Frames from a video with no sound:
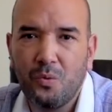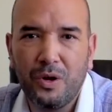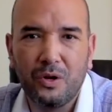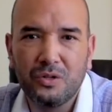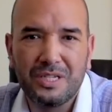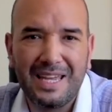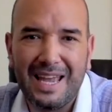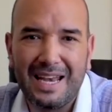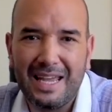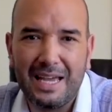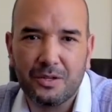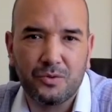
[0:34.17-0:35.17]
we don't see
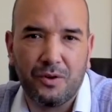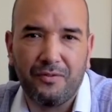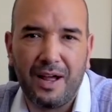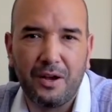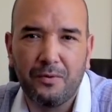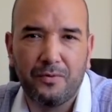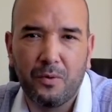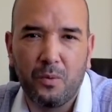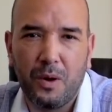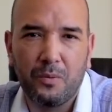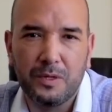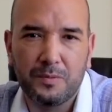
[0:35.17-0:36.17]
any extra value
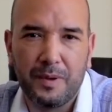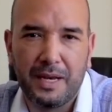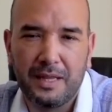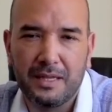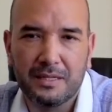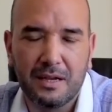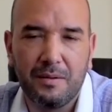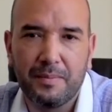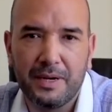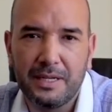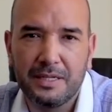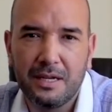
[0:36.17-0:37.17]
from what we spend in these
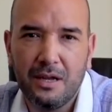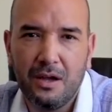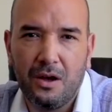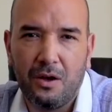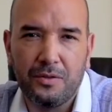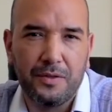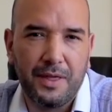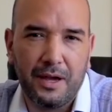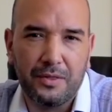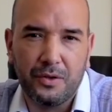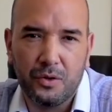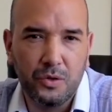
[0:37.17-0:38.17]
companies other
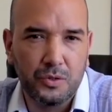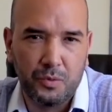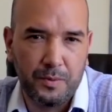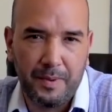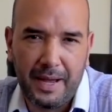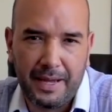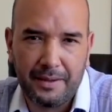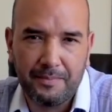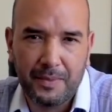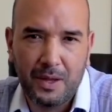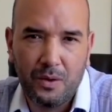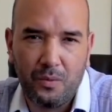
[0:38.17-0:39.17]
than the goods we're buying.
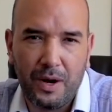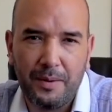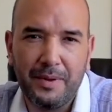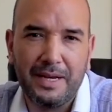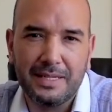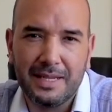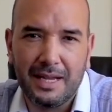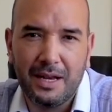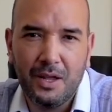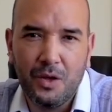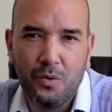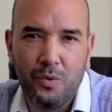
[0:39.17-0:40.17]
What I mean is
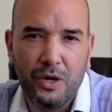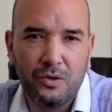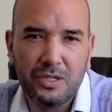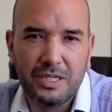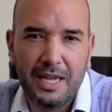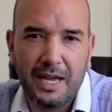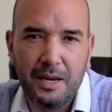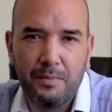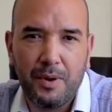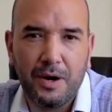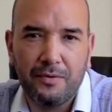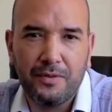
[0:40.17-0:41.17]
that we don't see any
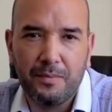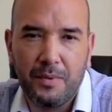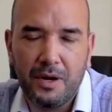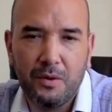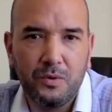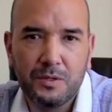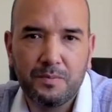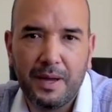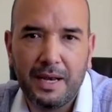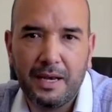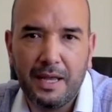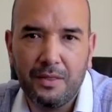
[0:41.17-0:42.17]
part of the money we
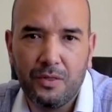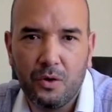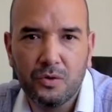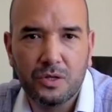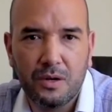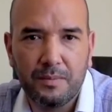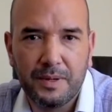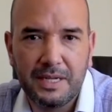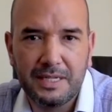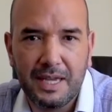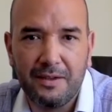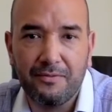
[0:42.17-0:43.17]
spend in those
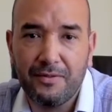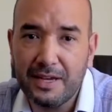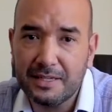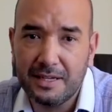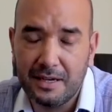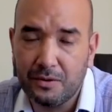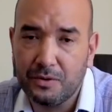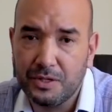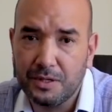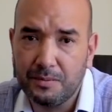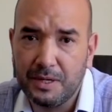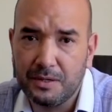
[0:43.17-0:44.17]
companies invested in
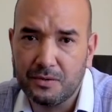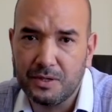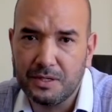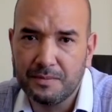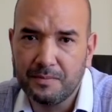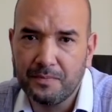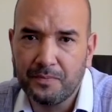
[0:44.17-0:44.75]
Christian ministries.